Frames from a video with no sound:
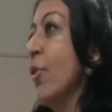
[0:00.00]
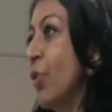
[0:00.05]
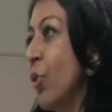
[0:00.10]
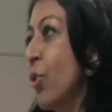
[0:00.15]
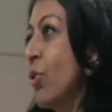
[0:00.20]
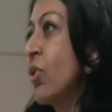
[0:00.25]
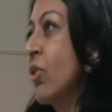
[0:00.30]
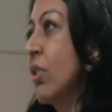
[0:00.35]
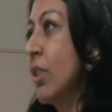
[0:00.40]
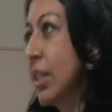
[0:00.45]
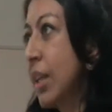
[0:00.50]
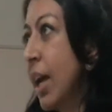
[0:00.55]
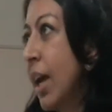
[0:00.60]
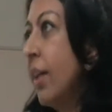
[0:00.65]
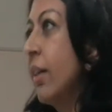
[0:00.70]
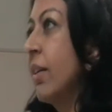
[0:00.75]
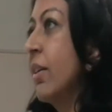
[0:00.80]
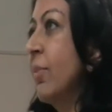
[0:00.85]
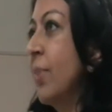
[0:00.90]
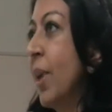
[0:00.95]
phones on
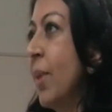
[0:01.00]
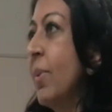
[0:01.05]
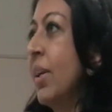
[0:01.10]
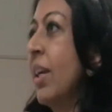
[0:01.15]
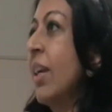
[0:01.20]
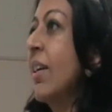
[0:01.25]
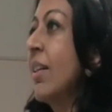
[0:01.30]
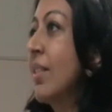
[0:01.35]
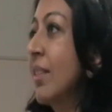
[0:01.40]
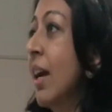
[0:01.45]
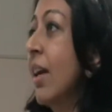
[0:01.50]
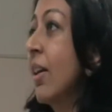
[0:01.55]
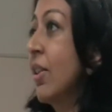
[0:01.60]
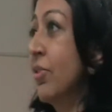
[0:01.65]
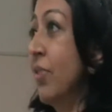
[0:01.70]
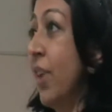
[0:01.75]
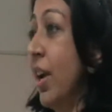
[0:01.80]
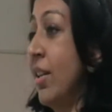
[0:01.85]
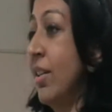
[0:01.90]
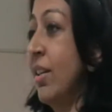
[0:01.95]
silent by making a
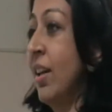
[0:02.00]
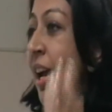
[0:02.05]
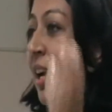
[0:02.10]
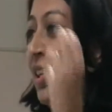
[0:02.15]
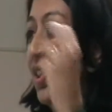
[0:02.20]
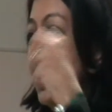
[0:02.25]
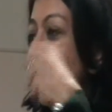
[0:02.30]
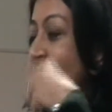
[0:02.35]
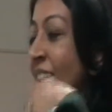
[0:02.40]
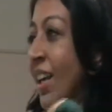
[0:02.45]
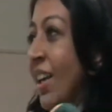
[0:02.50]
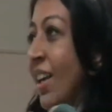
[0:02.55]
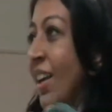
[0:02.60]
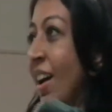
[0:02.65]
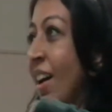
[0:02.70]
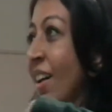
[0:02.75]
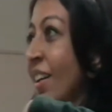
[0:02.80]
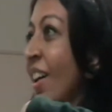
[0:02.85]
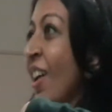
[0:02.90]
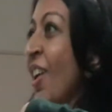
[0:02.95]
sacrifice and actually
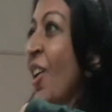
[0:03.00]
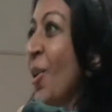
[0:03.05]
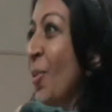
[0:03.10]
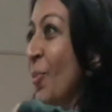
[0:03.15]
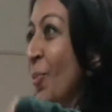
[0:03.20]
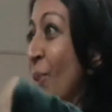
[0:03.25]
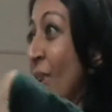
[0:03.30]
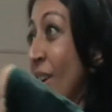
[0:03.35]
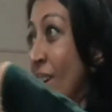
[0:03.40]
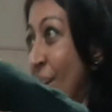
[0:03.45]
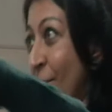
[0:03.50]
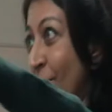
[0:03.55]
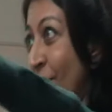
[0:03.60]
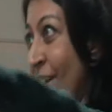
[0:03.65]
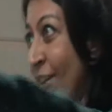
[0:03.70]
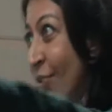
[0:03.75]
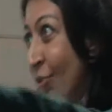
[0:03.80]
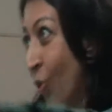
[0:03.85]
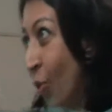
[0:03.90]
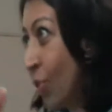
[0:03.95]
keeping
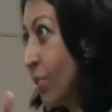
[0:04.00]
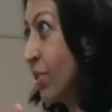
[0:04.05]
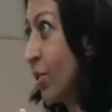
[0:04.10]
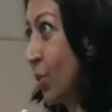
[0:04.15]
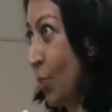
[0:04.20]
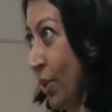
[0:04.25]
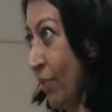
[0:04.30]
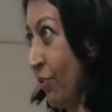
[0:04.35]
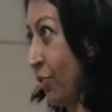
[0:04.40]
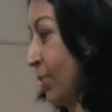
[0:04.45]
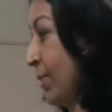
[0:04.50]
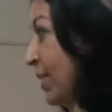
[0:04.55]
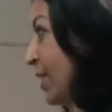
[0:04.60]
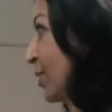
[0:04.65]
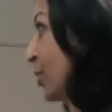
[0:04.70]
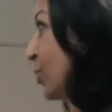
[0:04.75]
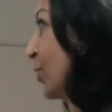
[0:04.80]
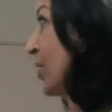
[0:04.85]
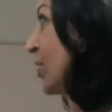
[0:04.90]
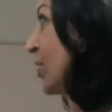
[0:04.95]
our phones away from us,